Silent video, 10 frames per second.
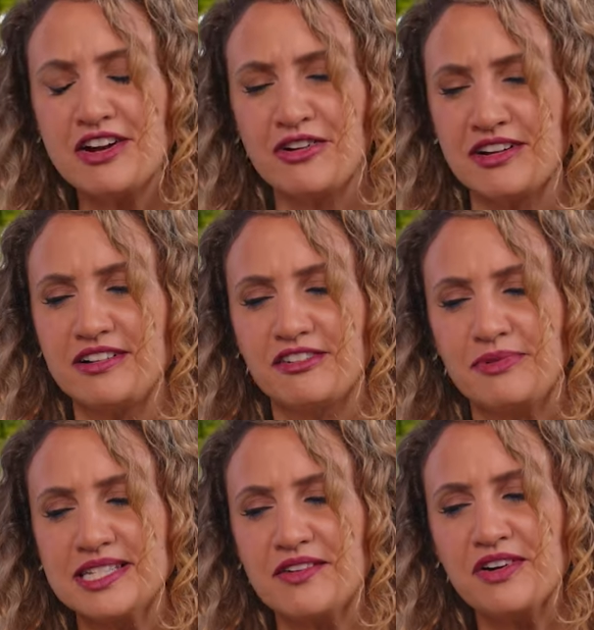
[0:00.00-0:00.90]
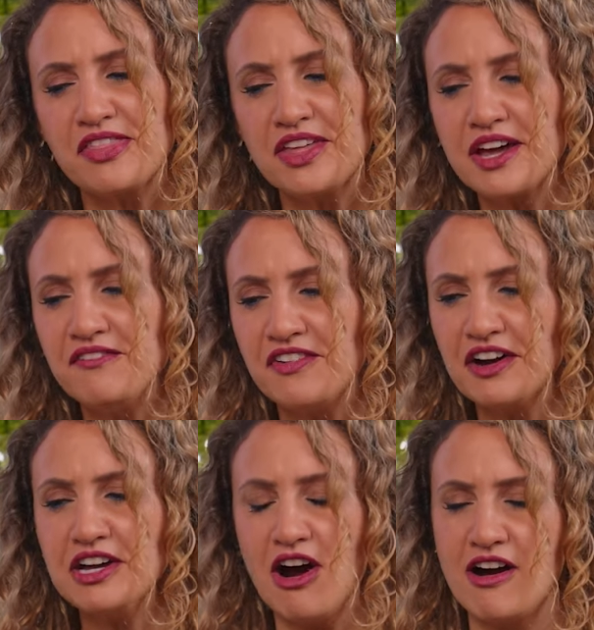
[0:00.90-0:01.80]
critical of myself and I think I'm
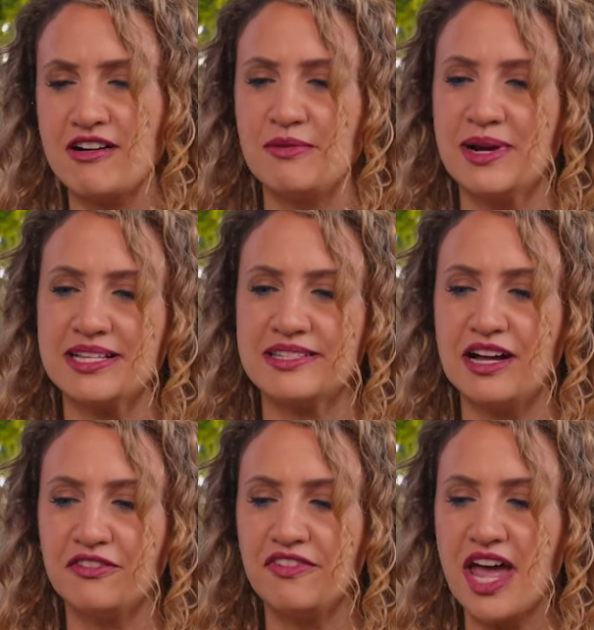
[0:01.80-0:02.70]
very hard on myself.